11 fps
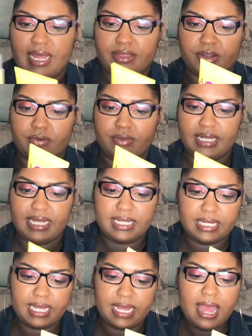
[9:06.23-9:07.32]
like they're really
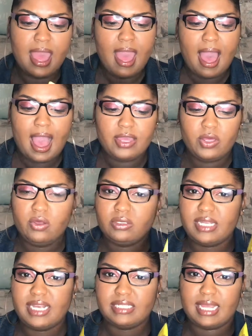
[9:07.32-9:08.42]
good. I use
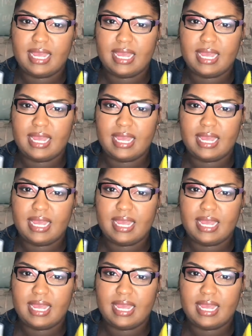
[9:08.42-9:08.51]
these